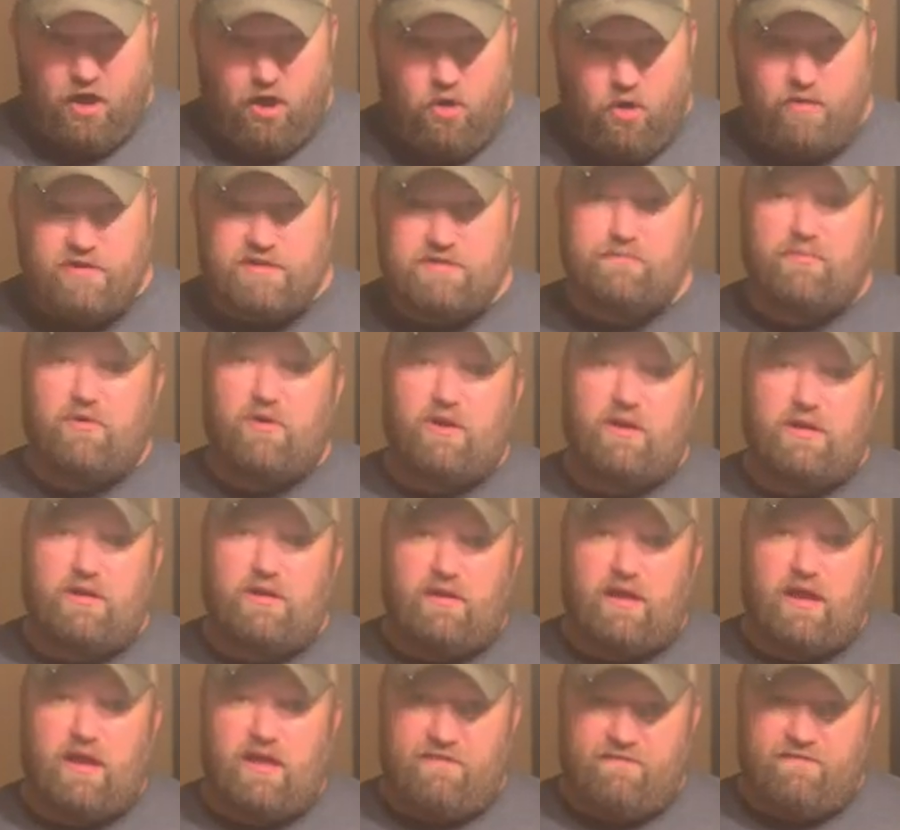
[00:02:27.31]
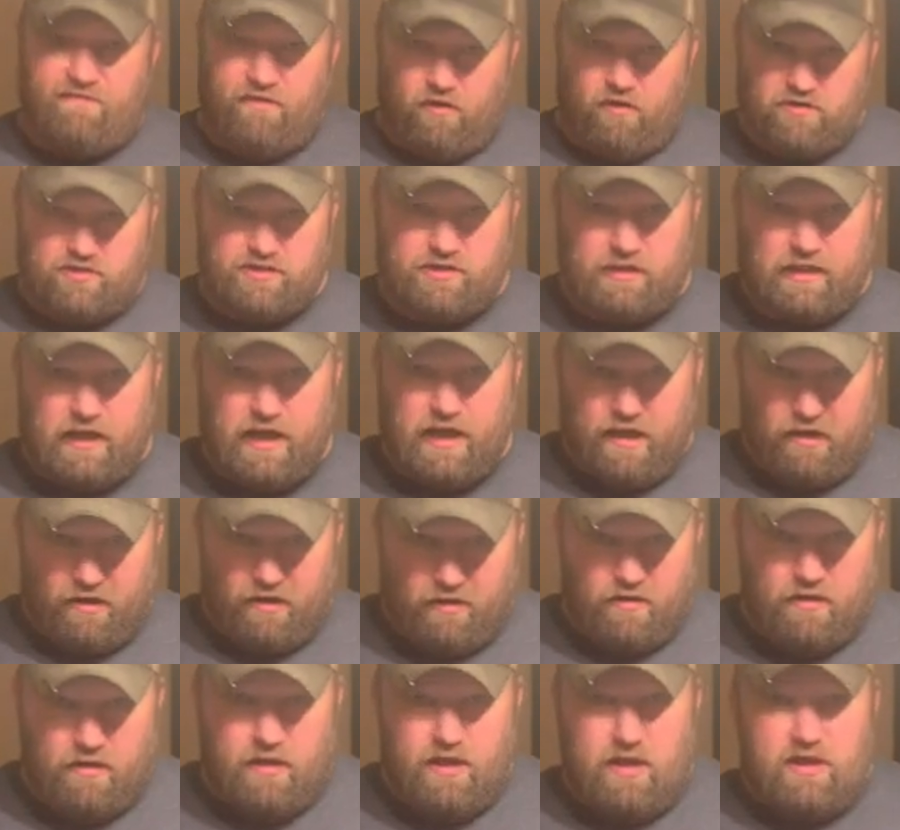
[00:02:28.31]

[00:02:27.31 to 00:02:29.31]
always put a first layer.